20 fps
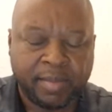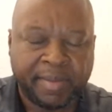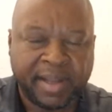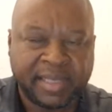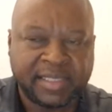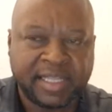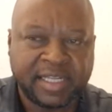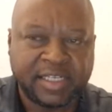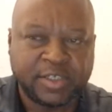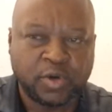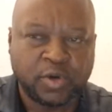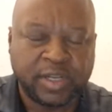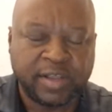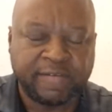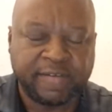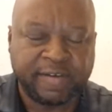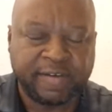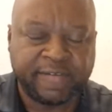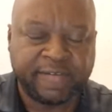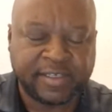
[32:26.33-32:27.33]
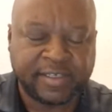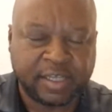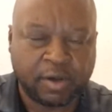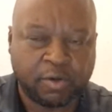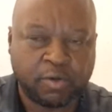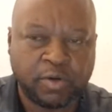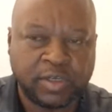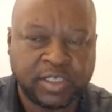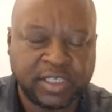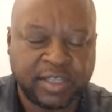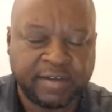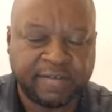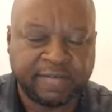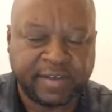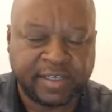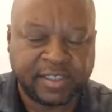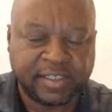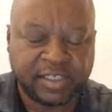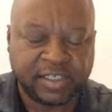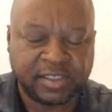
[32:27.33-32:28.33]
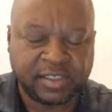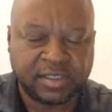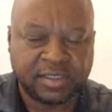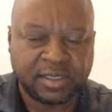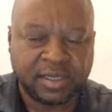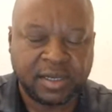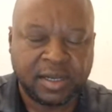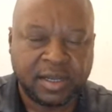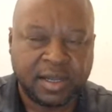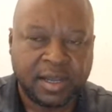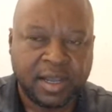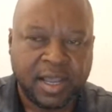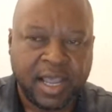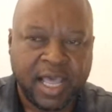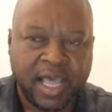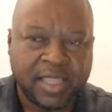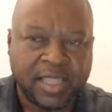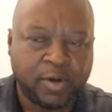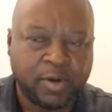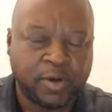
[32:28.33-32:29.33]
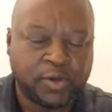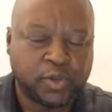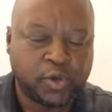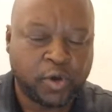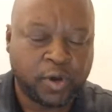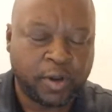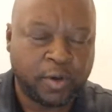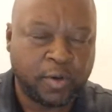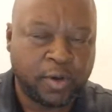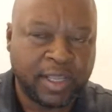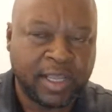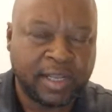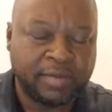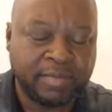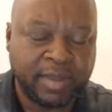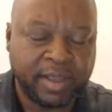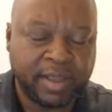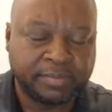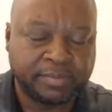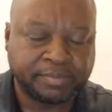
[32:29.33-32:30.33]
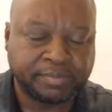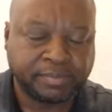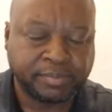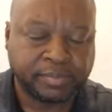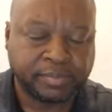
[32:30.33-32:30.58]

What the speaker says: But they did not have a face. I could not see their faces. And they were looking at me.